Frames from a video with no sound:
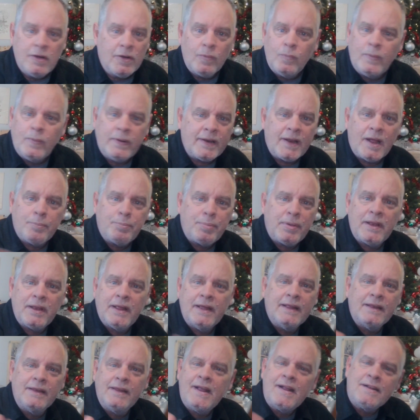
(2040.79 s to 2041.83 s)
We're not
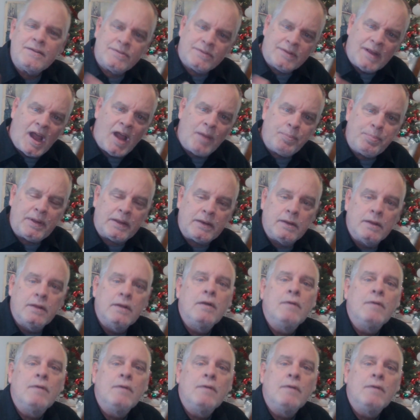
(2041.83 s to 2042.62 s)
playing that. Stop it.